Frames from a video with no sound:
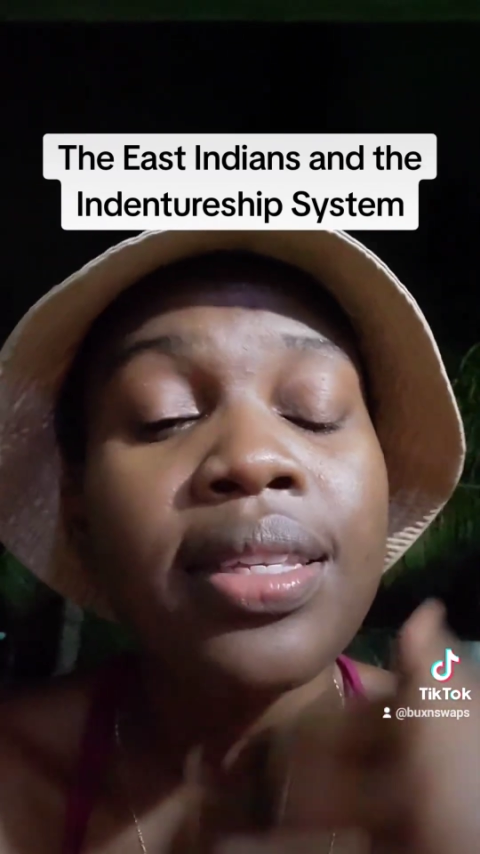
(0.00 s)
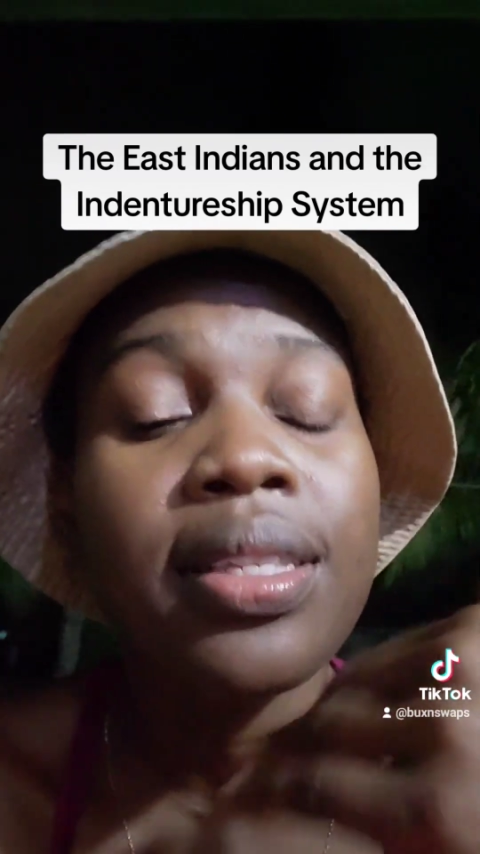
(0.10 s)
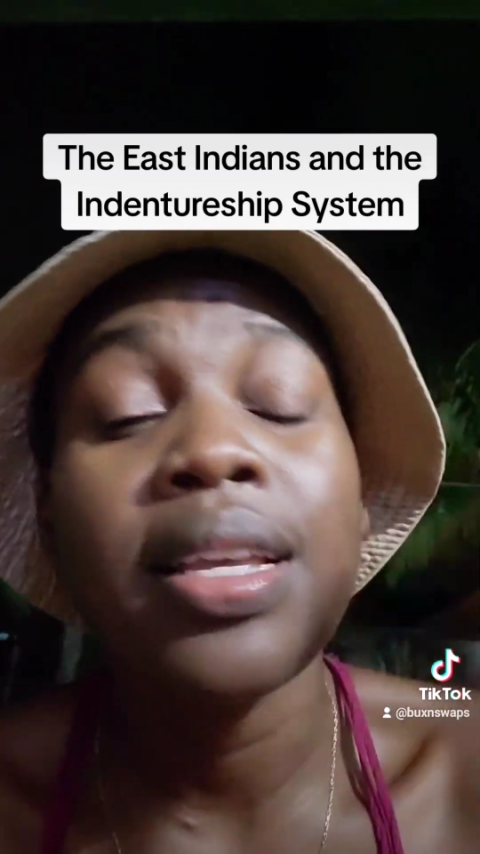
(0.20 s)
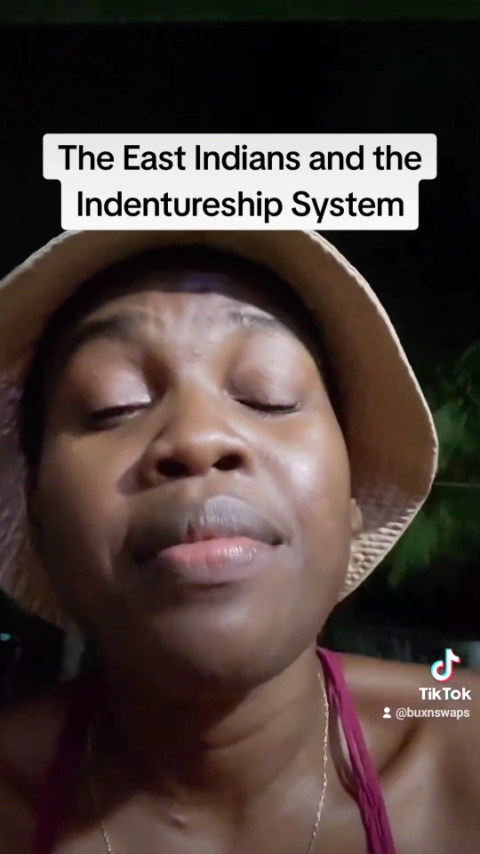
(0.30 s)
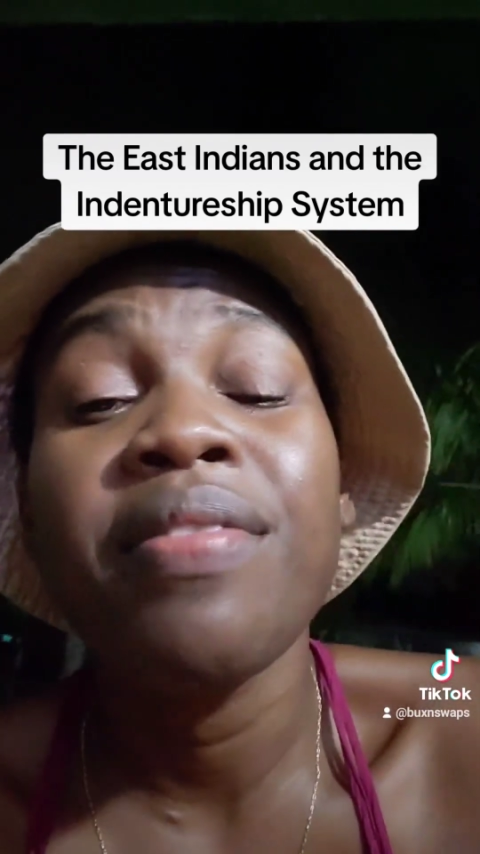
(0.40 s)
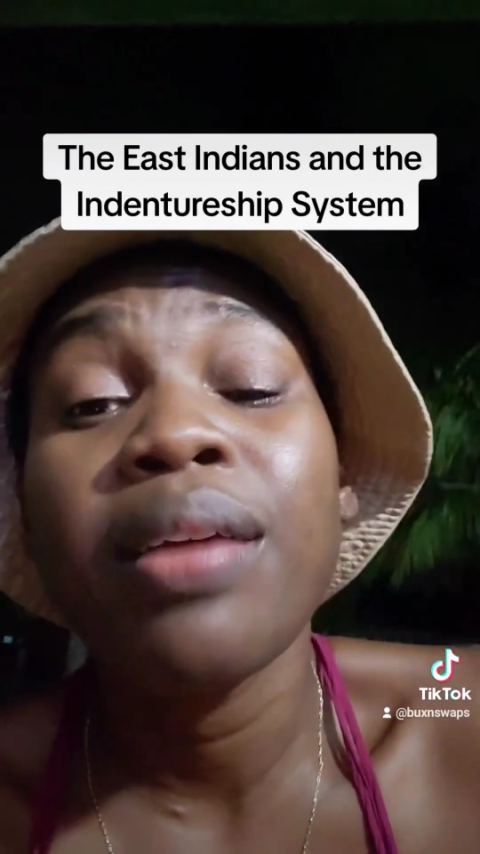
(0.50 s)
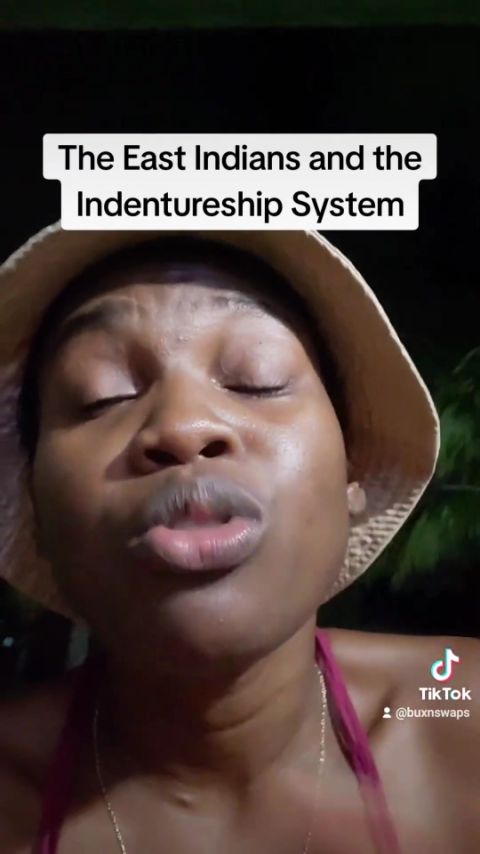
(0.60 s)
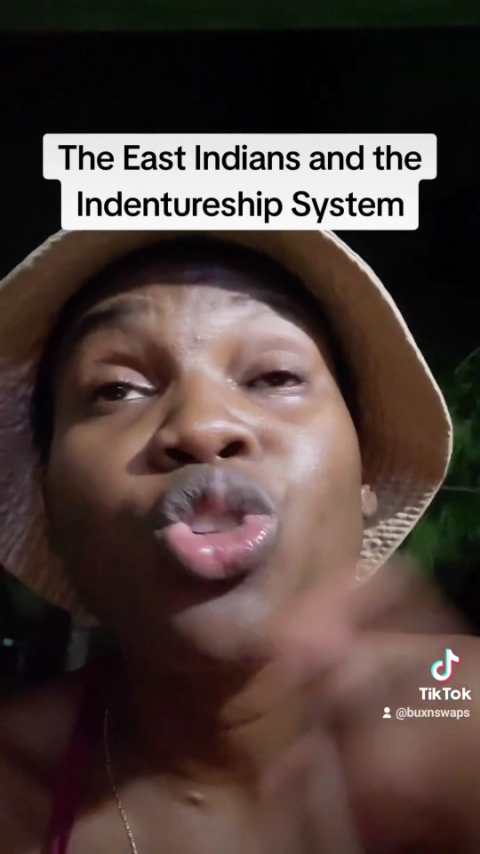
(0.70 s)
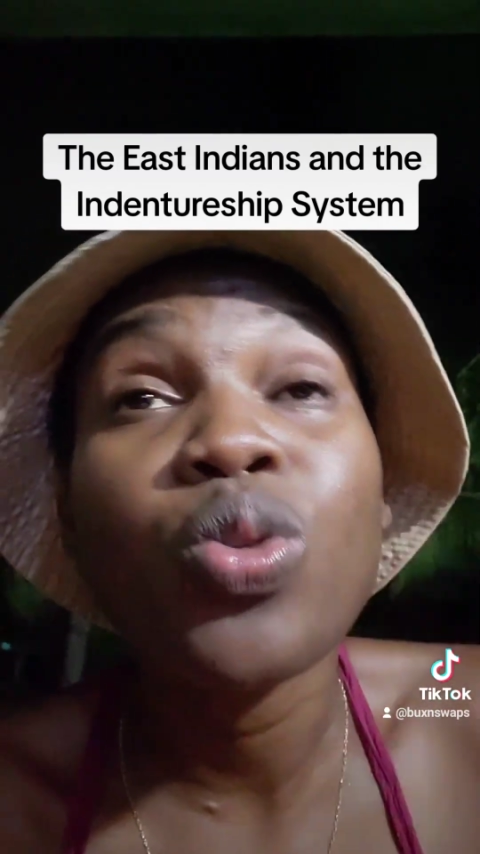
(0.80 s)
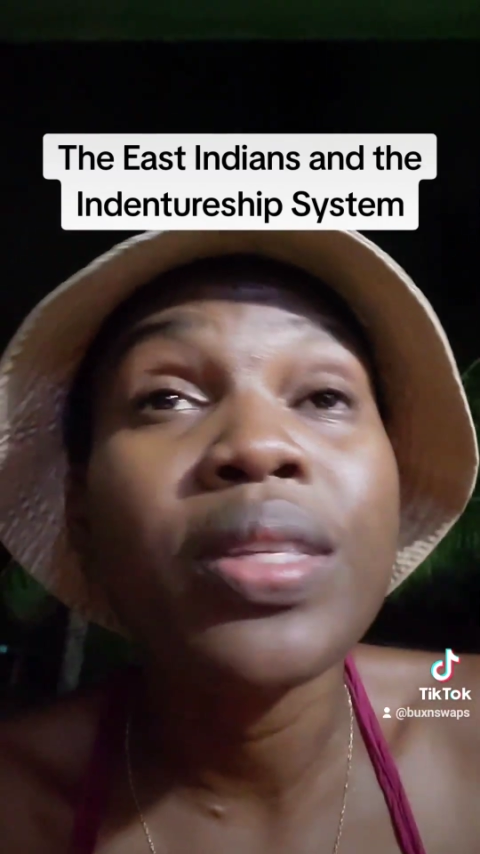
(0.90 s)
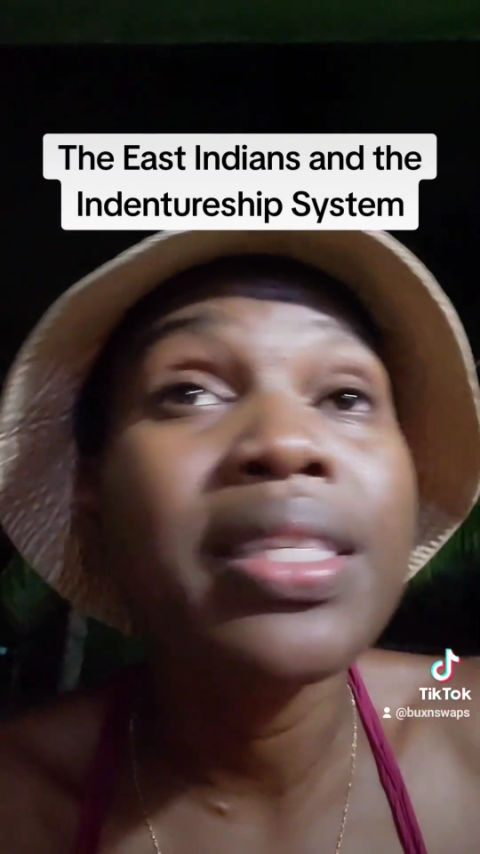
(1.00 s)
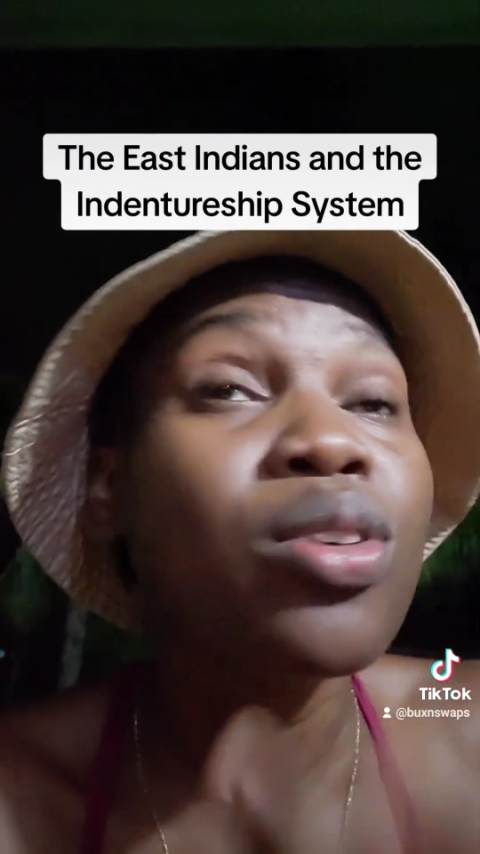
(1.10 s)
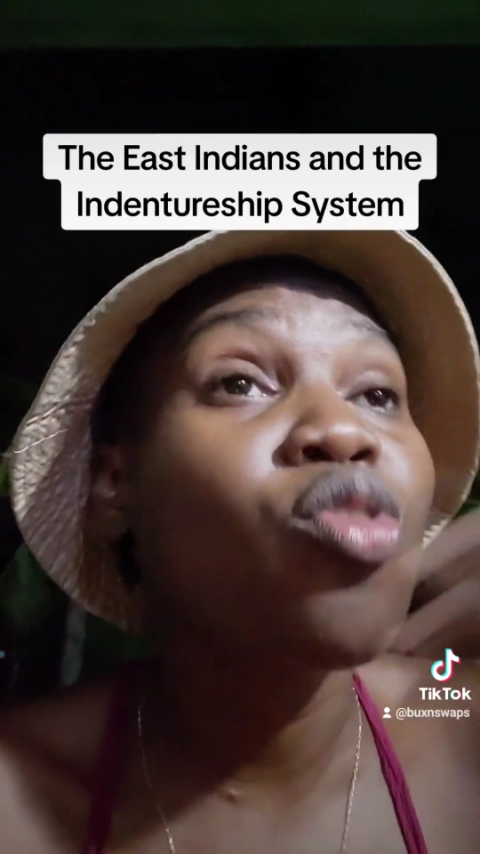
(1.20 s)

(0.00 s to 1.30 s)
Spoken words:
some of them chose to go